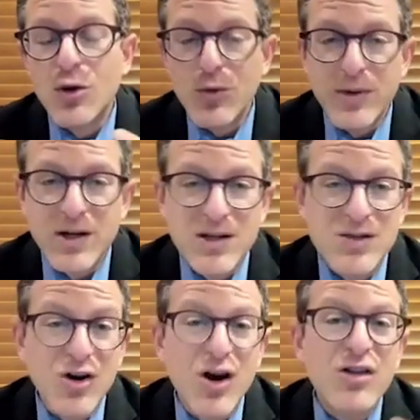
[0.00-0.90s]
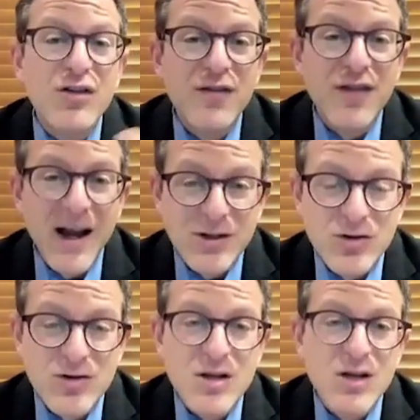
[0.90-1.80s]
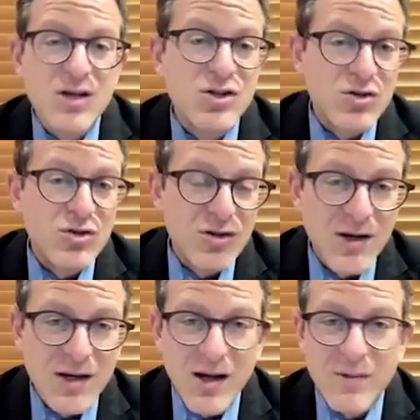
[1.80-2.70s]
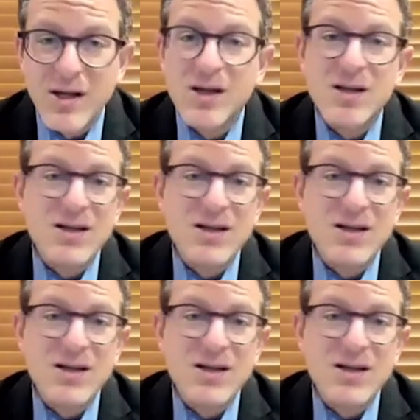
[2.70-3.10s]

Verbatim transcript: comorbidities or other factors, socioeconomic,